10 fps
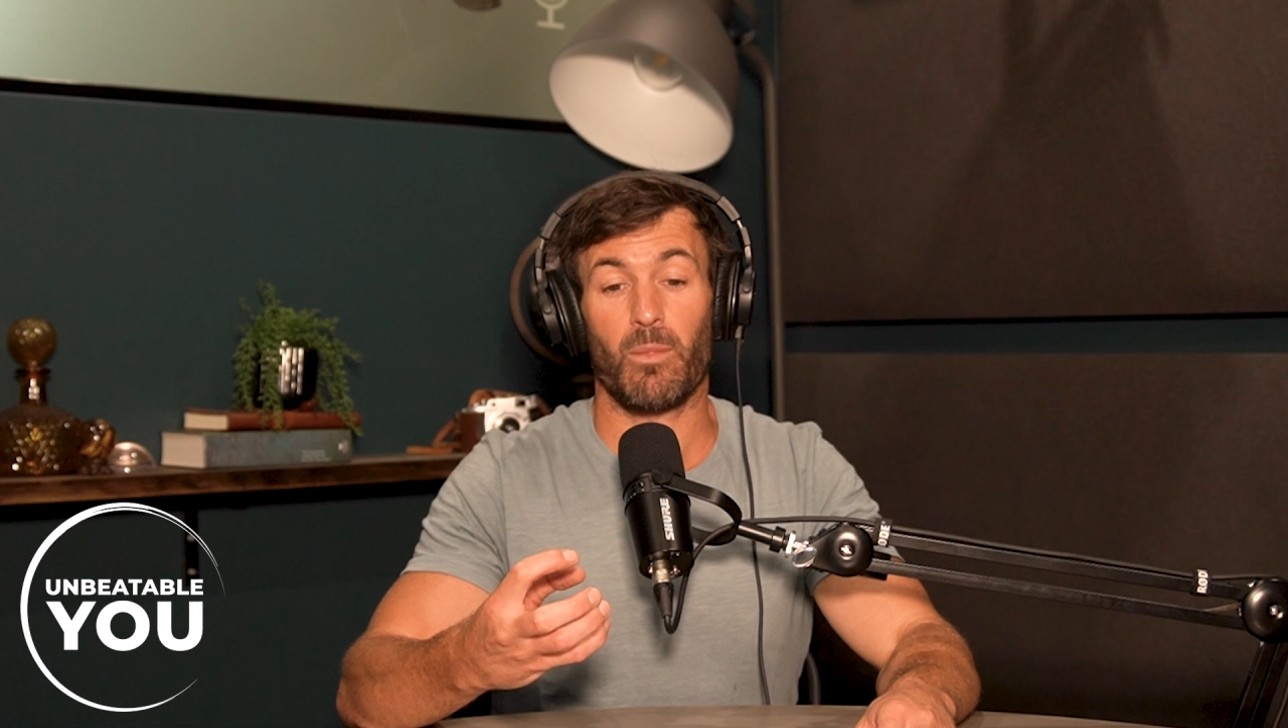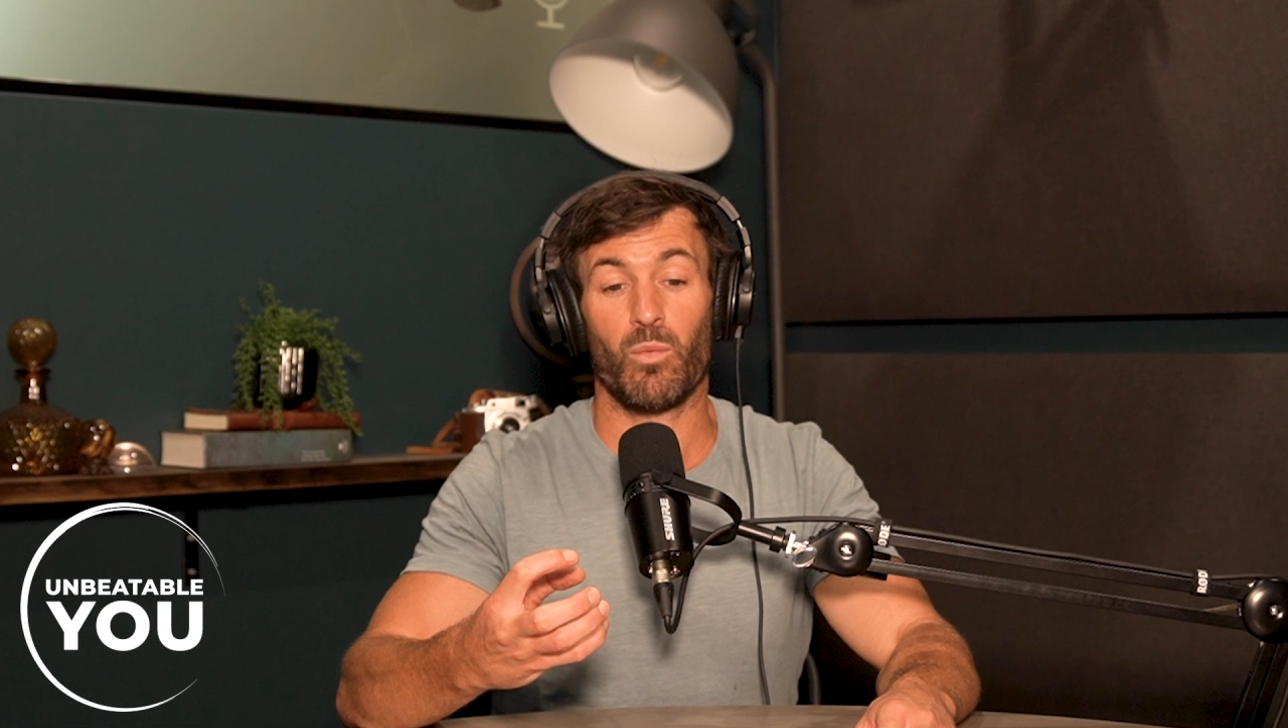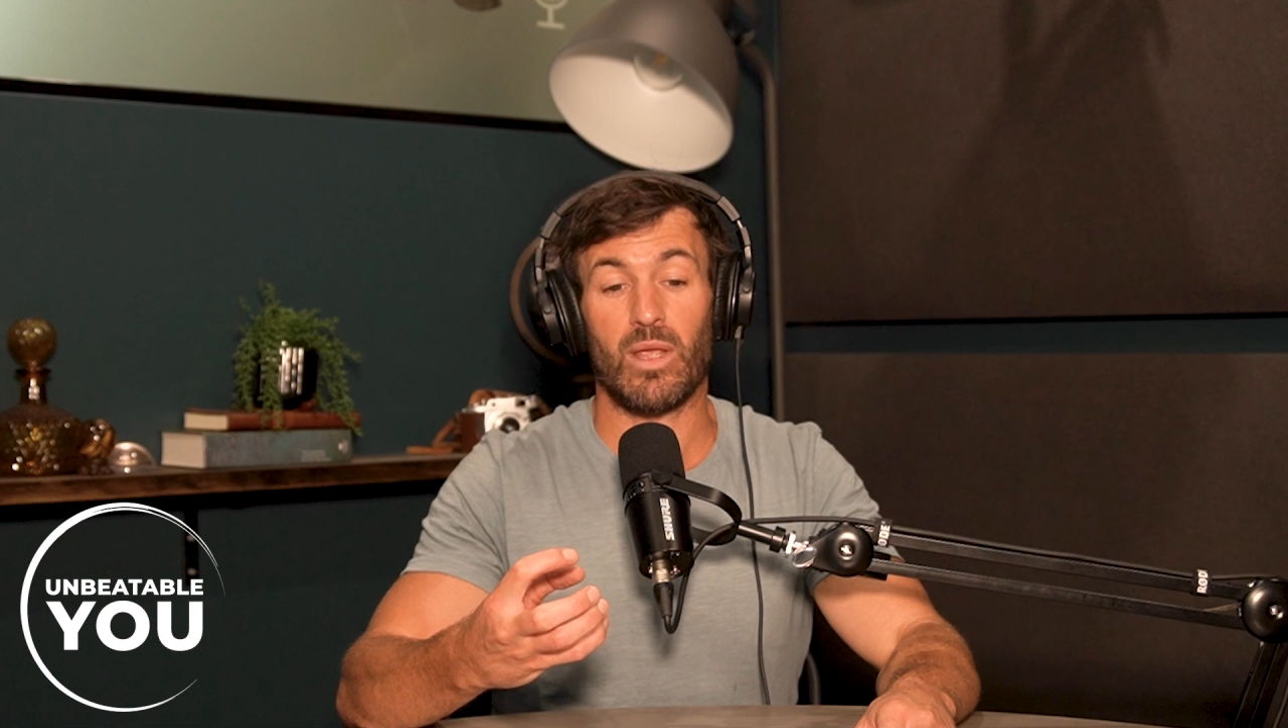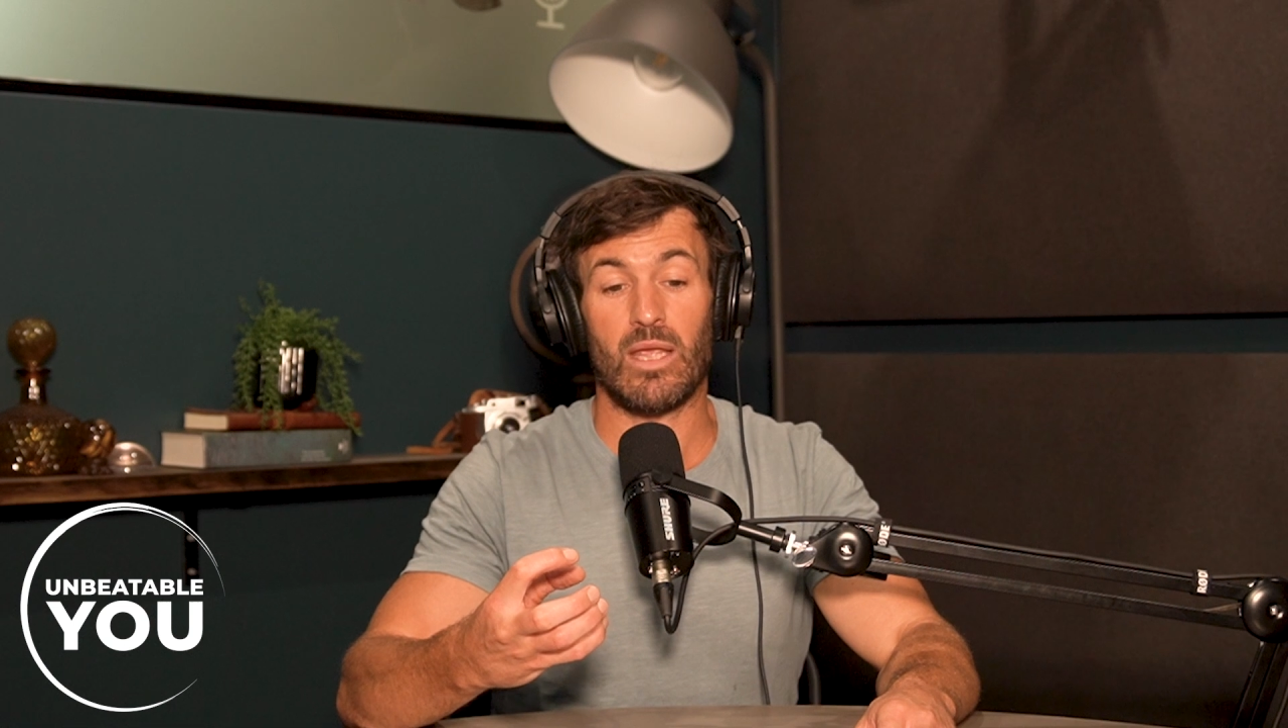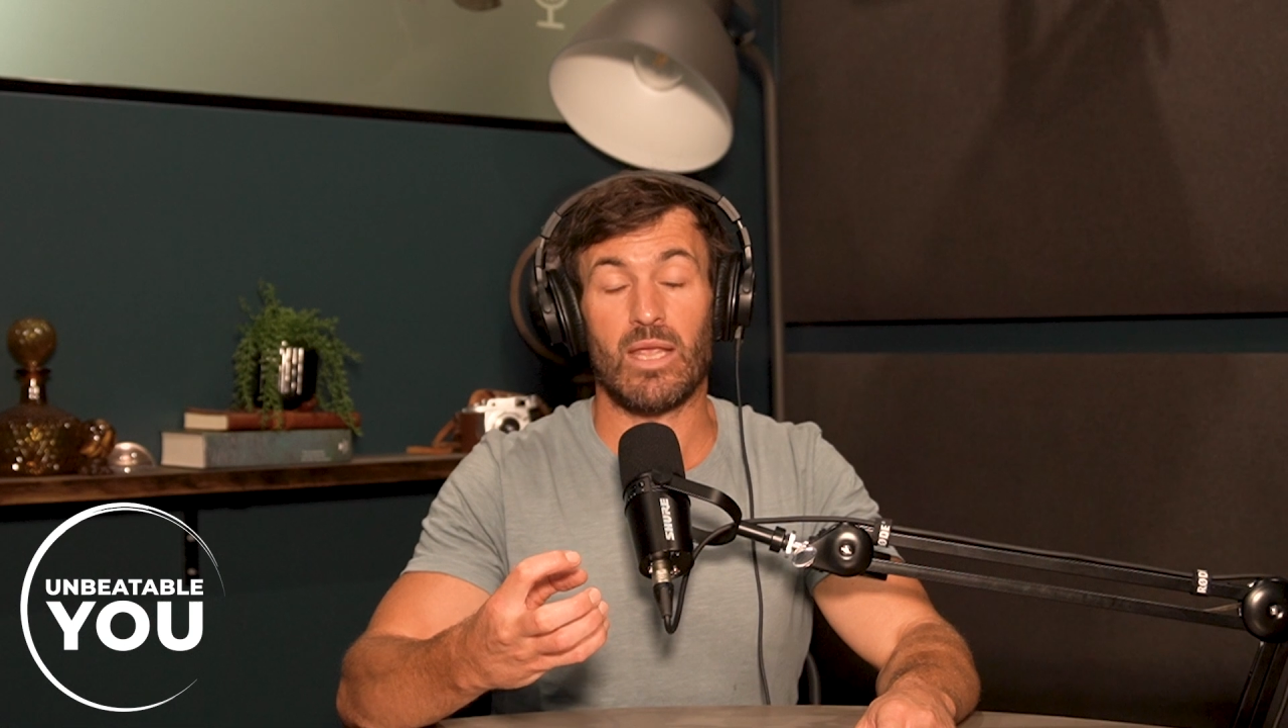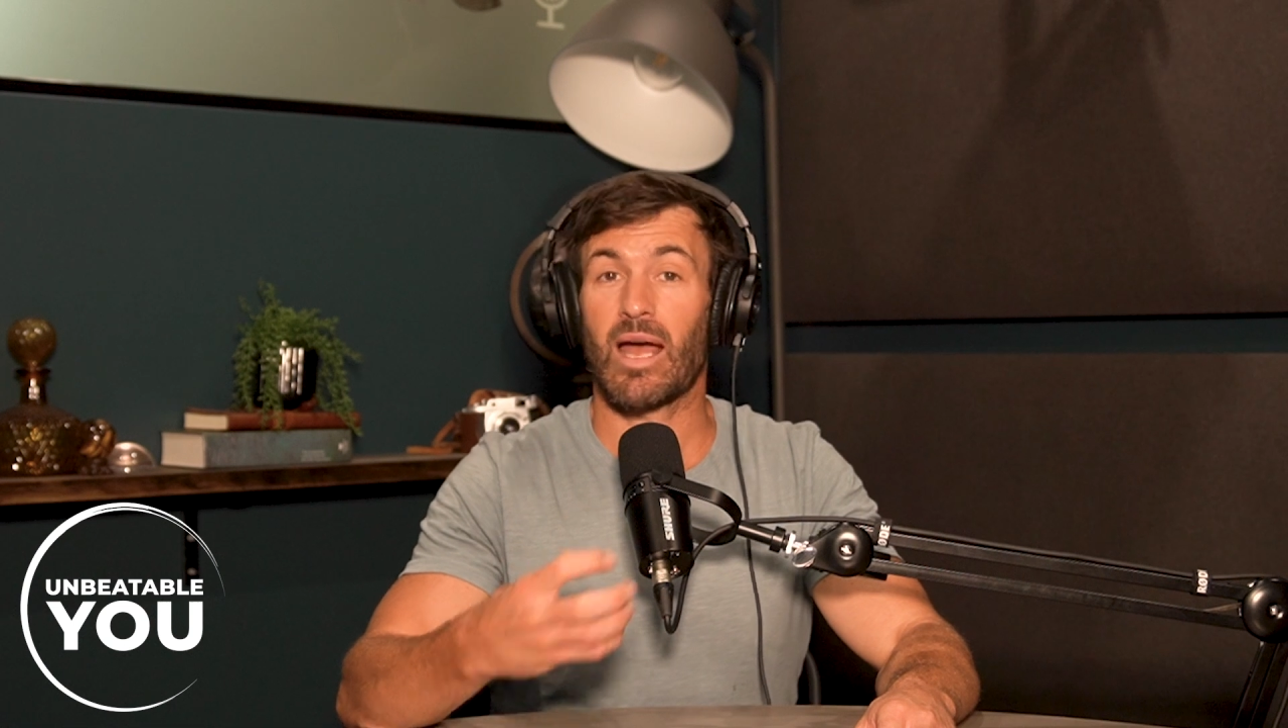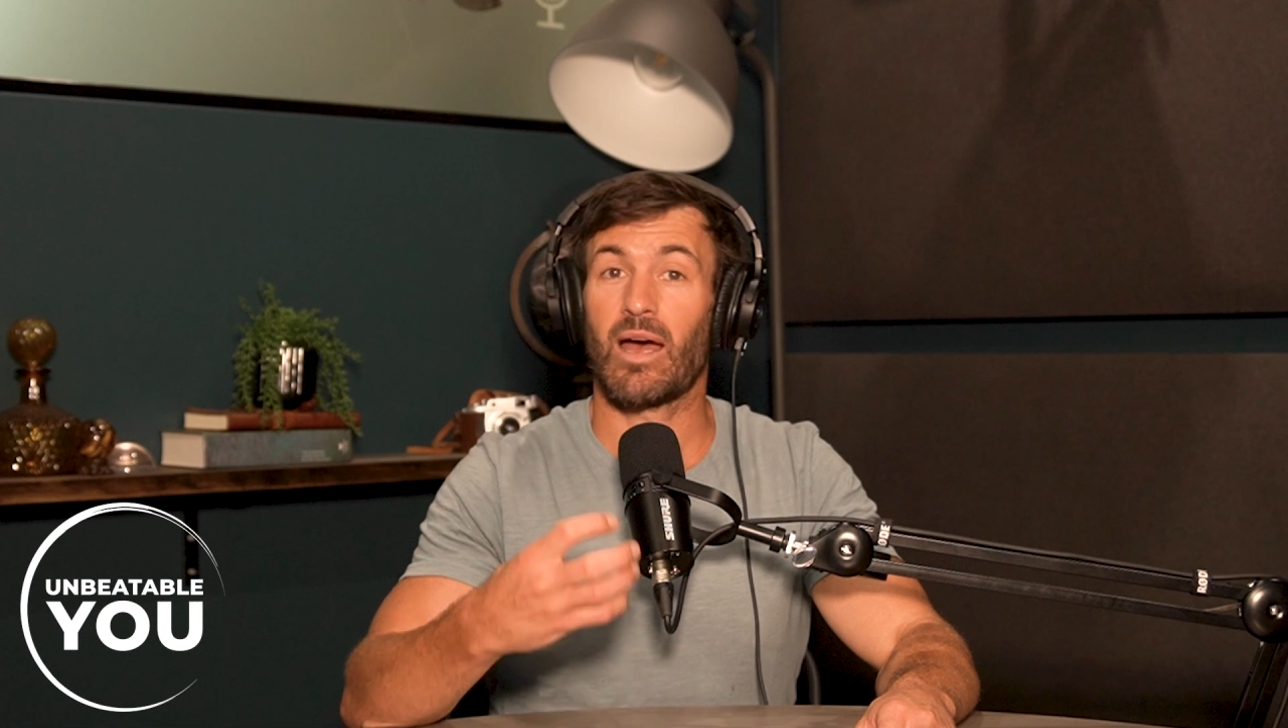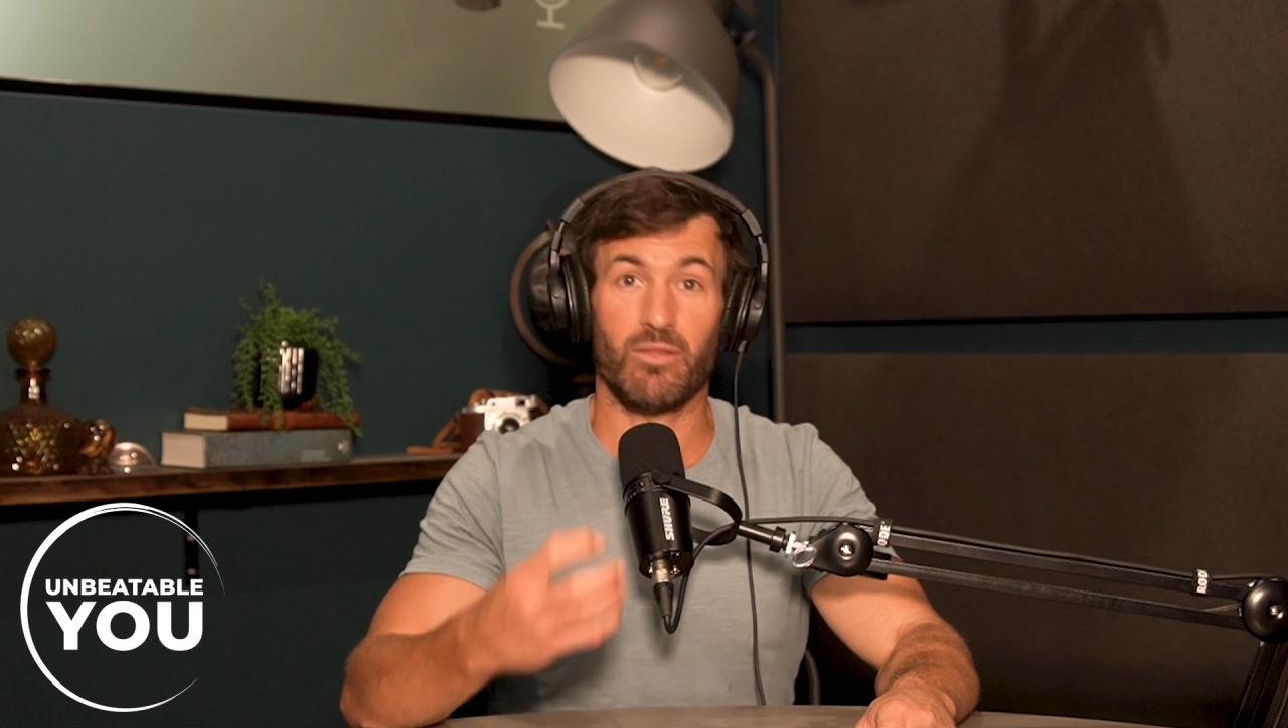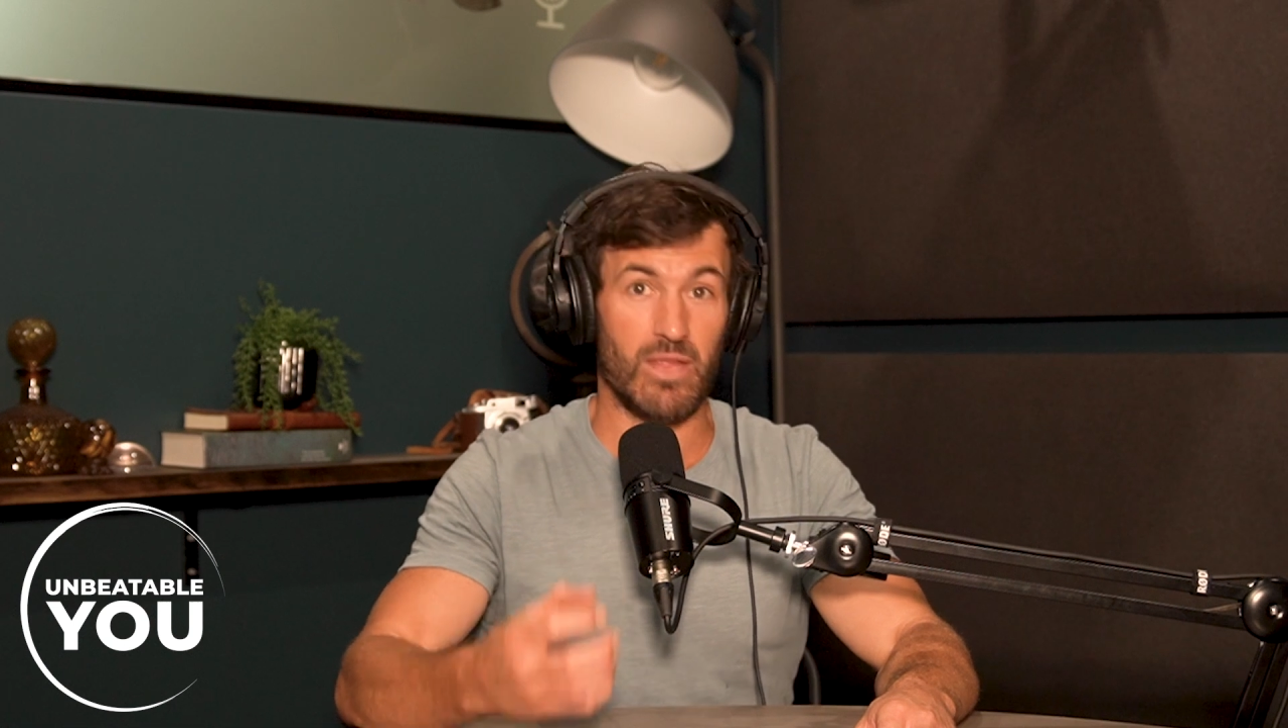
we can't